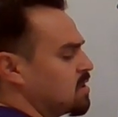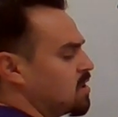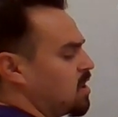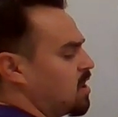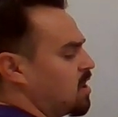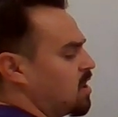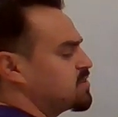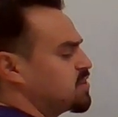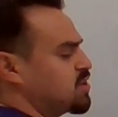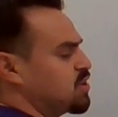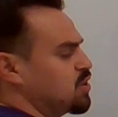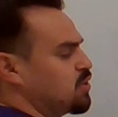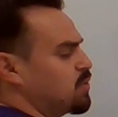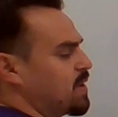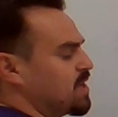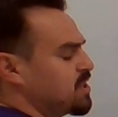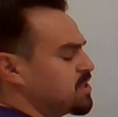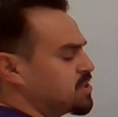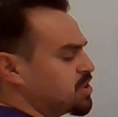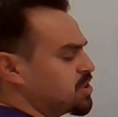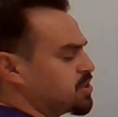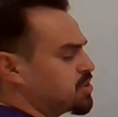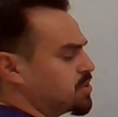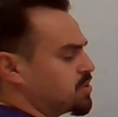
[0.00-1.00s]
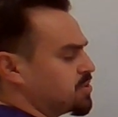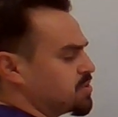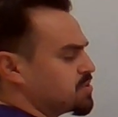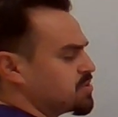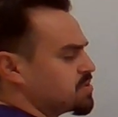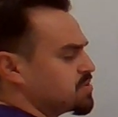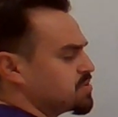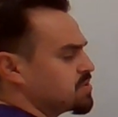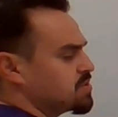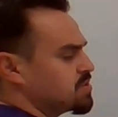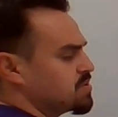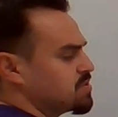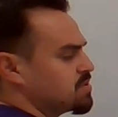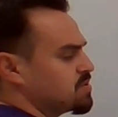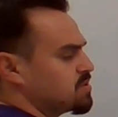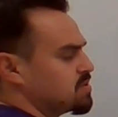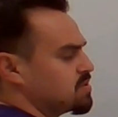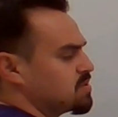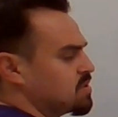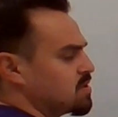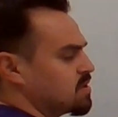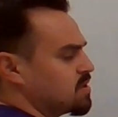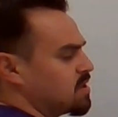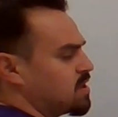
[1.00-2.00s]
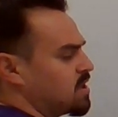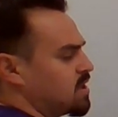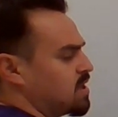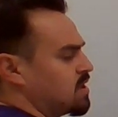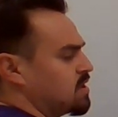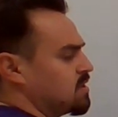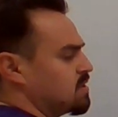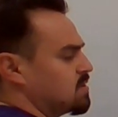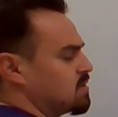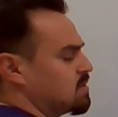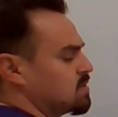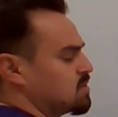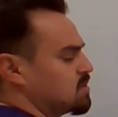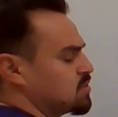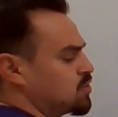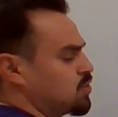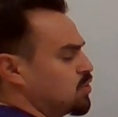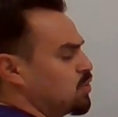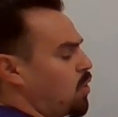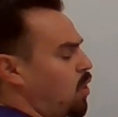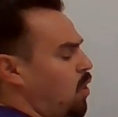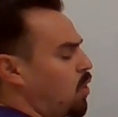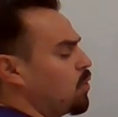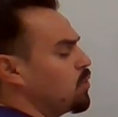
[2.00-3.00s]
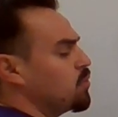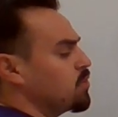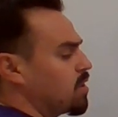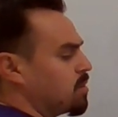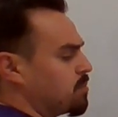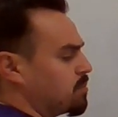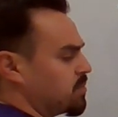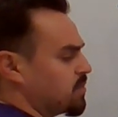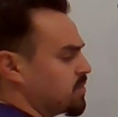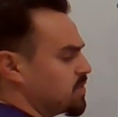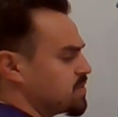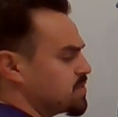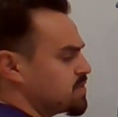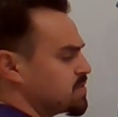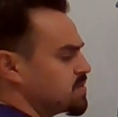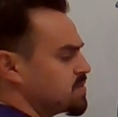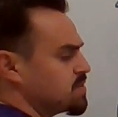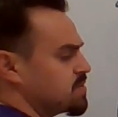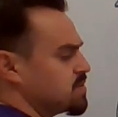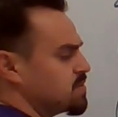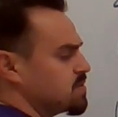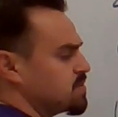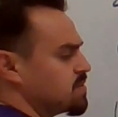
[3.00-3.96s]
of two integers, two whole numbers.